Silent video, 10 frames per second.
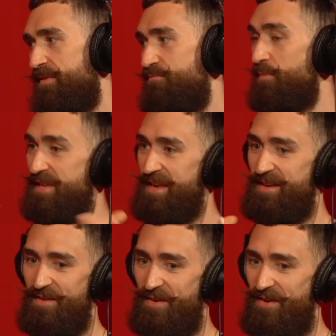the
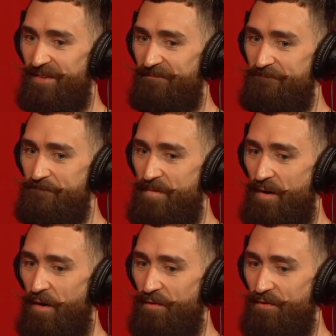routine
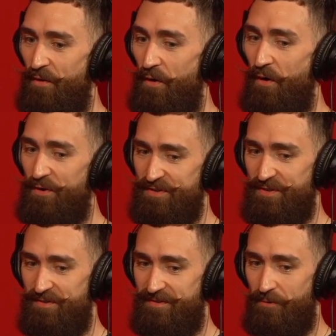of us
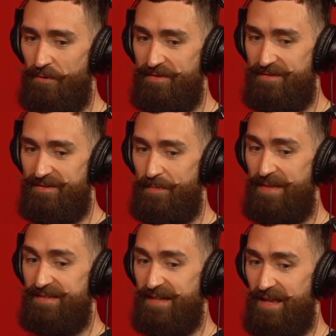going to
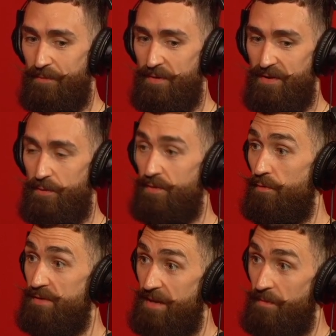bed together, we do the
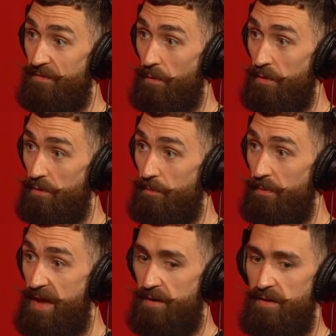routine before we go to
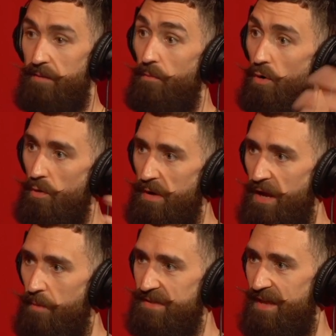bed, and in the morning we
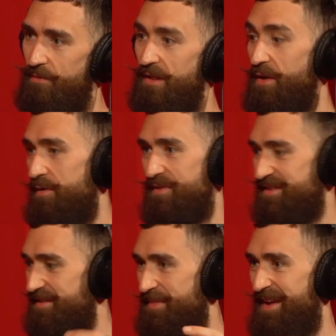get up together with
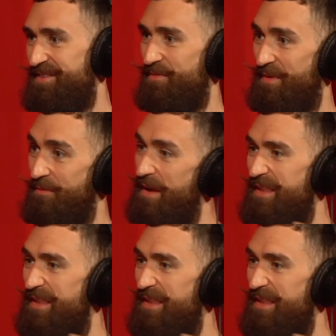Luna's in the bed, and